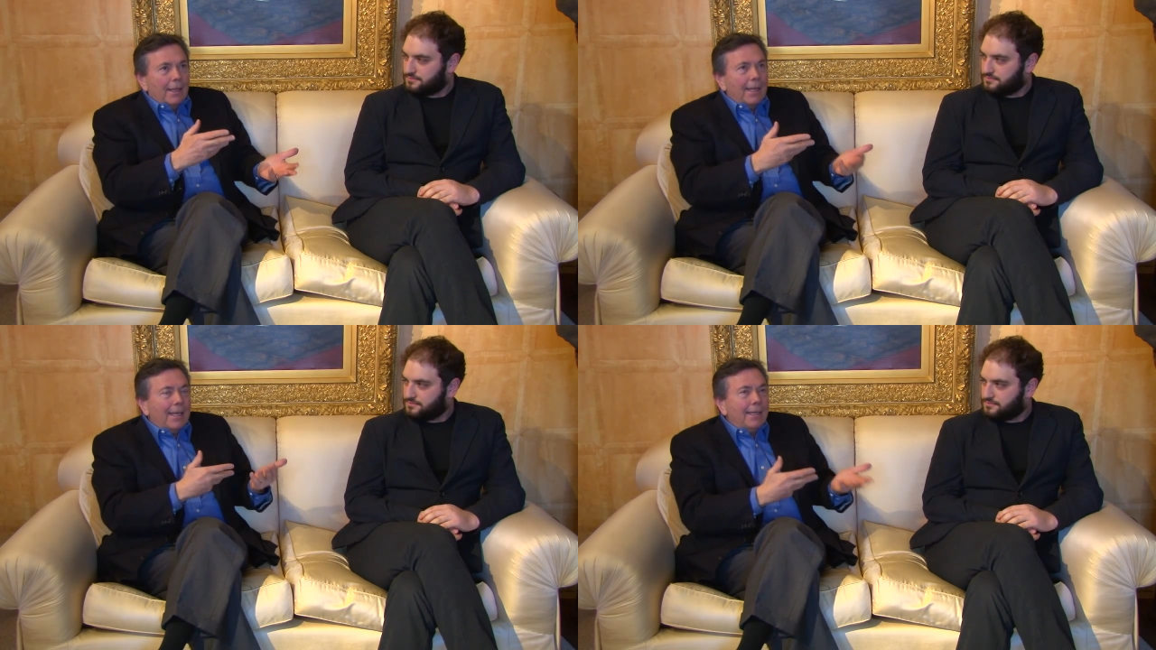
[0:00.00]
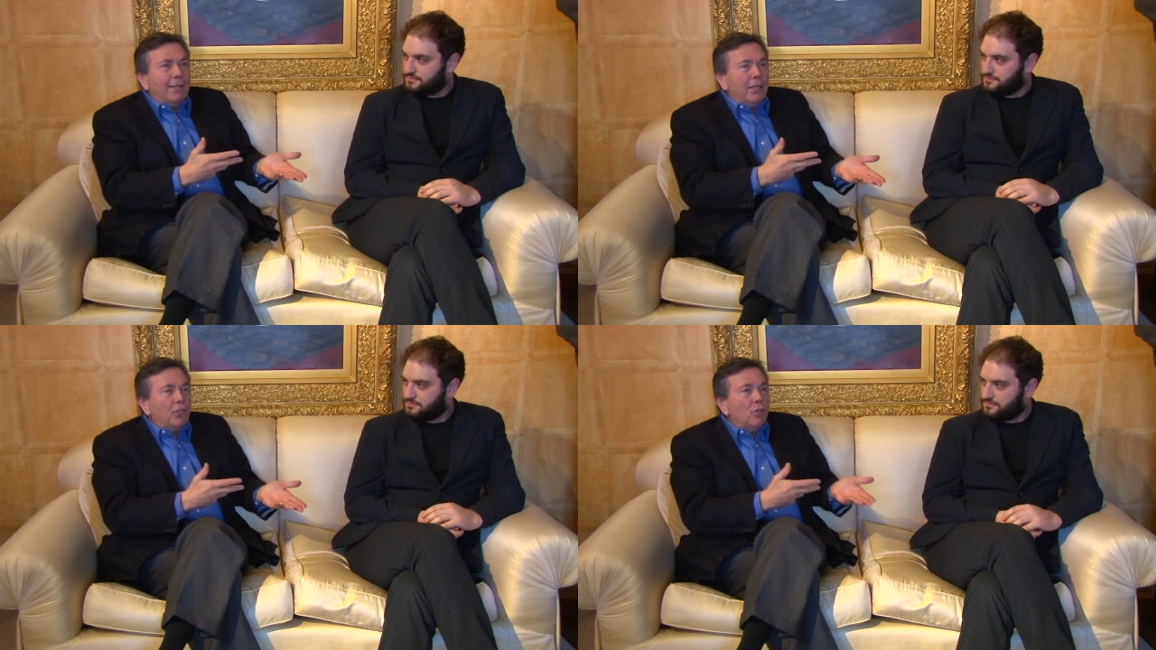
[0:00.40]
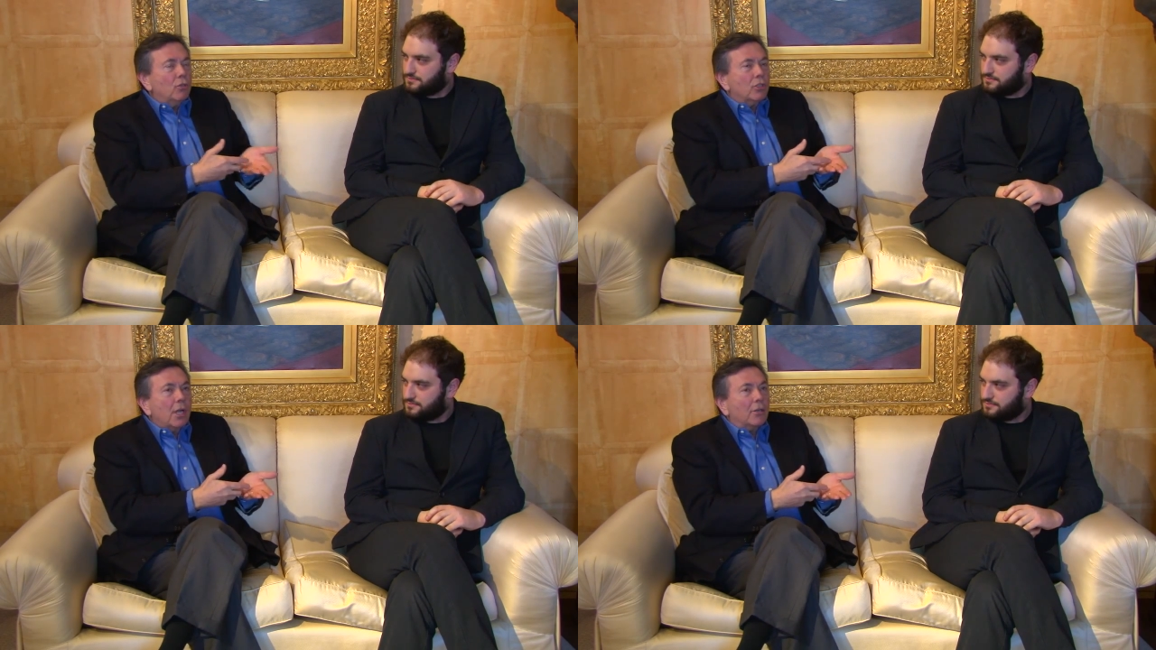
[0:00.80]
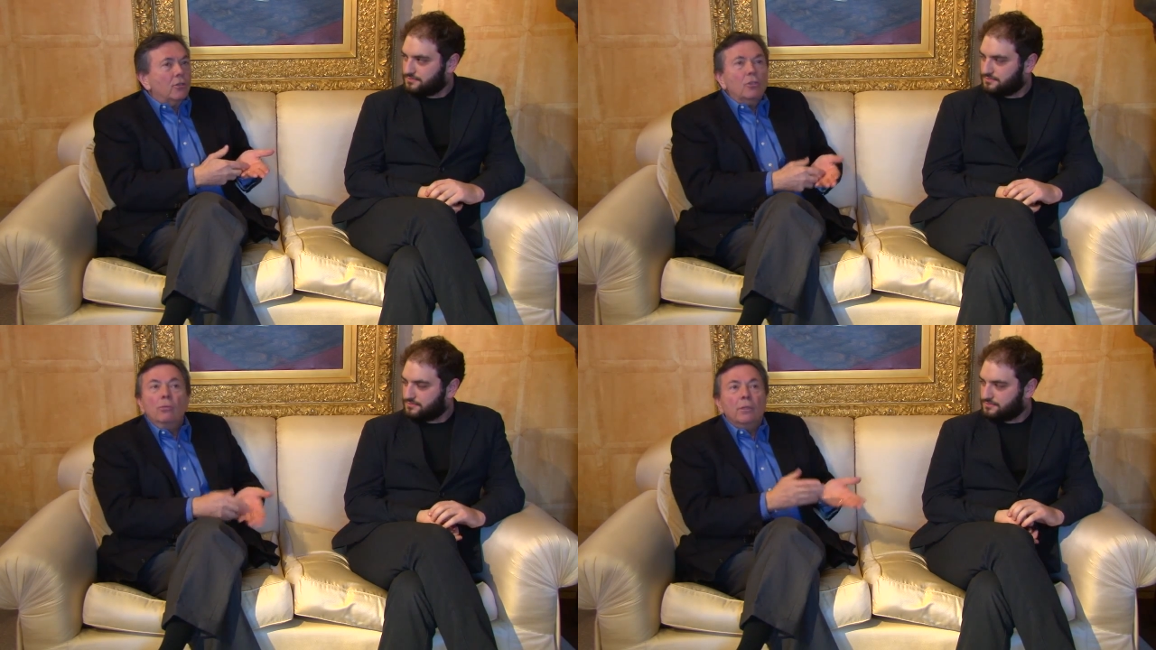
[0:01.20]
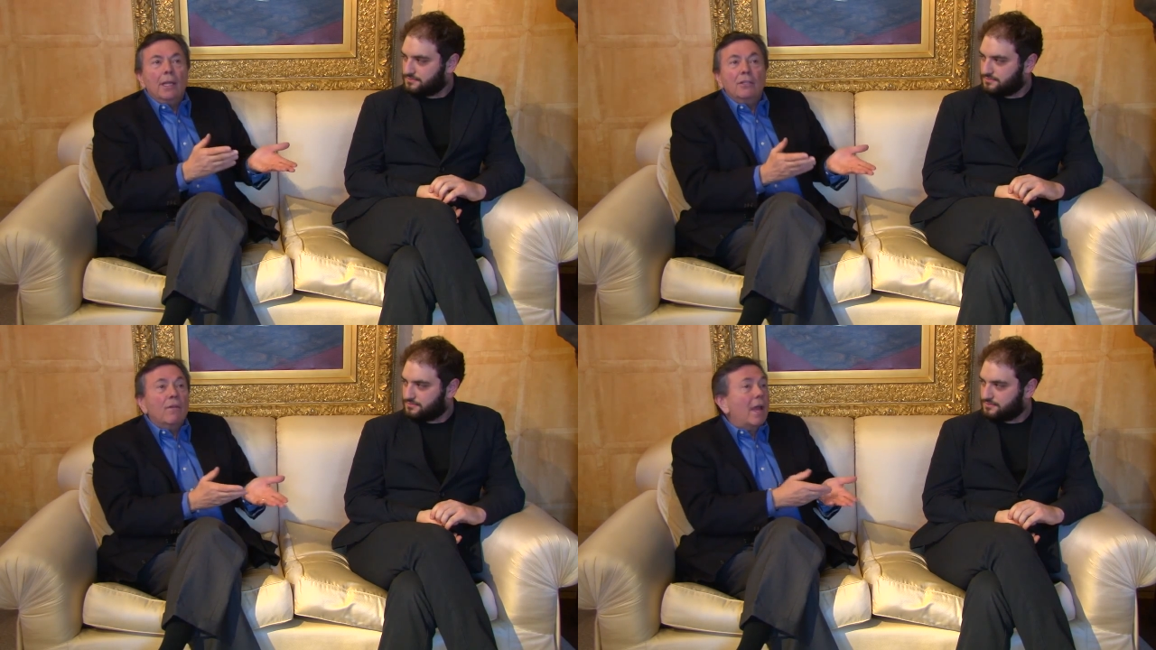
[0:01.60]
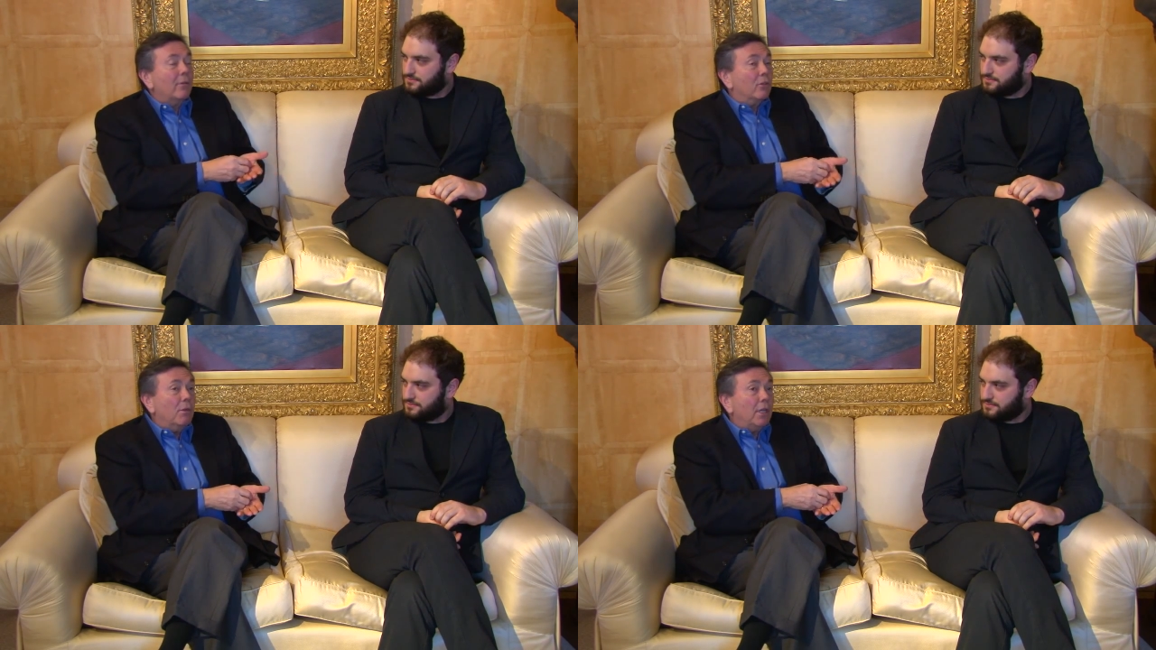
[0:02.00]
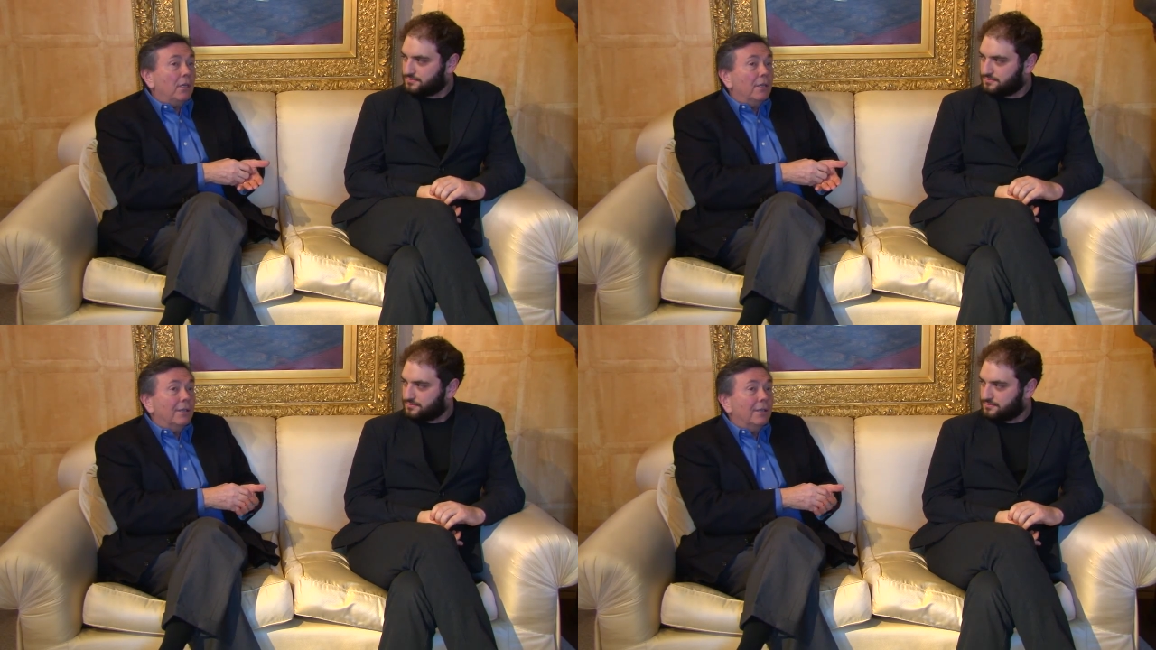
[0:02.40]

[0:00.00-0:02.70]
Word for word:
Speaker 1: and he chooses not to do it, that's fine with me.